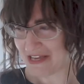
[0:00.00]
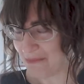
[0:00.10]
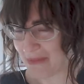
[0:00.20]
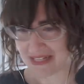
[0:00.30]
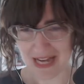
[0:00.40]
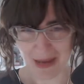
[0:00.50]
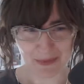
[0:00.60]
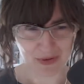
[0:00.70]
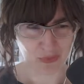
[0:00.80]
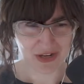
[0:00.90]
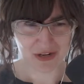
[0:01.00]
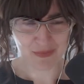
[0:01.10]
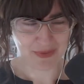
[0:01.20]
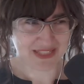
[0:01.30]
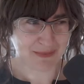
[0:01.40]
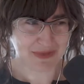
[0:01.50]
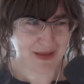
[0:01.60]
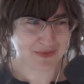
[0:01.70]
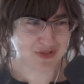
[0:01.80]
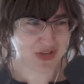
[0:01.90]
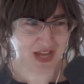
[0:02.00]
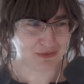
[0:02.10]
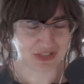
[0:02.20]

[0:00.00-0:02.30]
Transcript: messed up and weird but sometimes you get